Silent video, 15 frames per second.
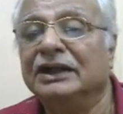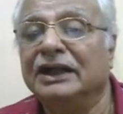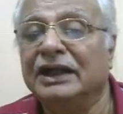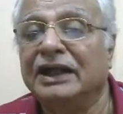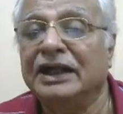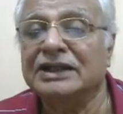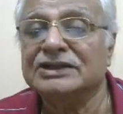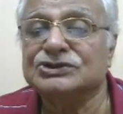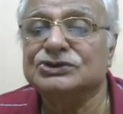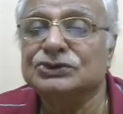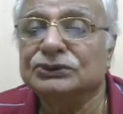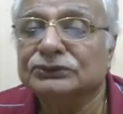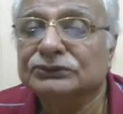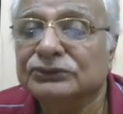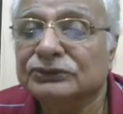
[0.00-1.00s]
has to
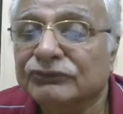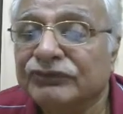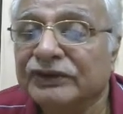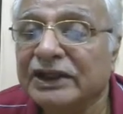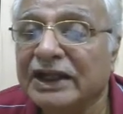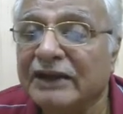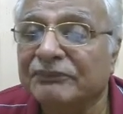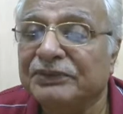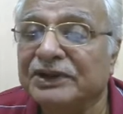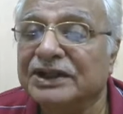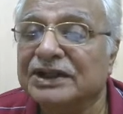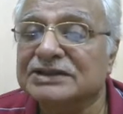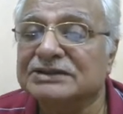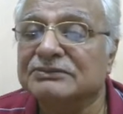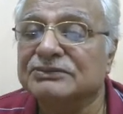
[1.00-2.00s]
fill an
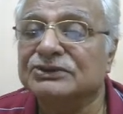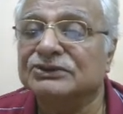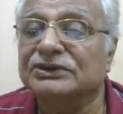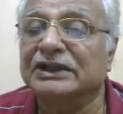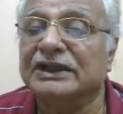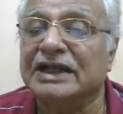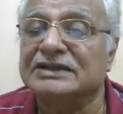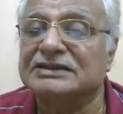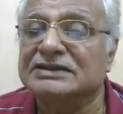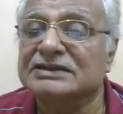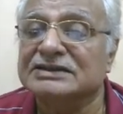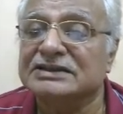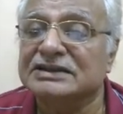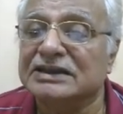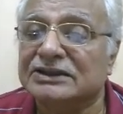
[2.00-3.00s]
application to the
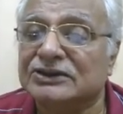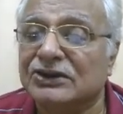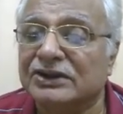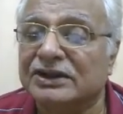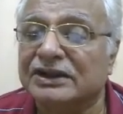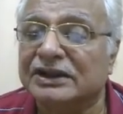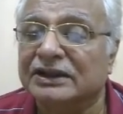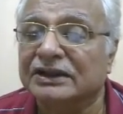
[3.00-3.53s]
licensing authority.